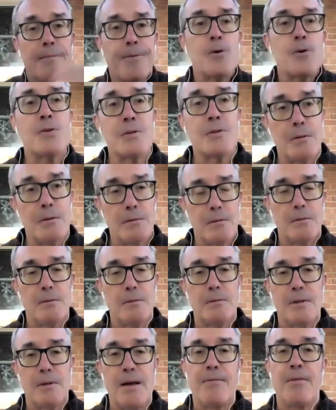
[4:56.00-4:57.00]
the first
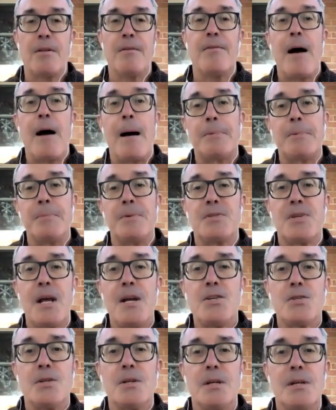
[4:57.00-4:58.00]
level of
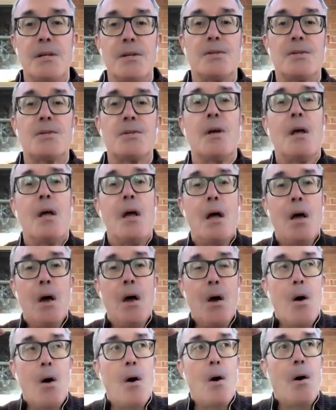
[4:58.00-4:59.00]
optimization is,
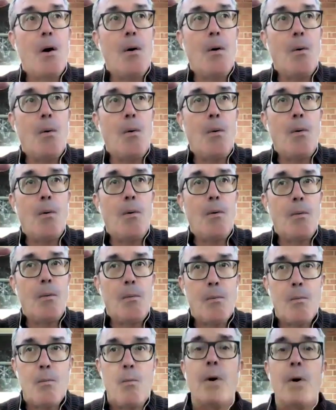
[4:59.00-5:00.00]

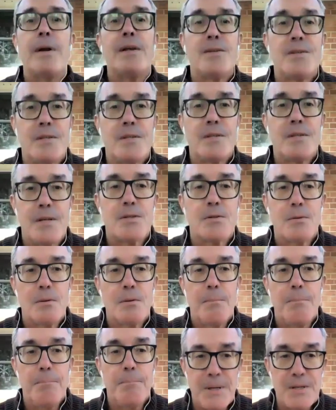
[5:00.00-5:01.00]
what is this
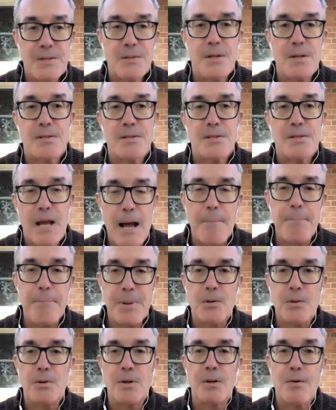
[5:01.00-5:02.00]
business I'm
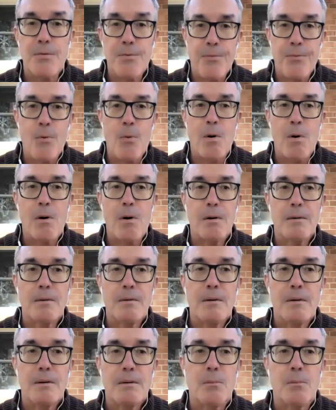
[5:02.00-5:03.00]
building for?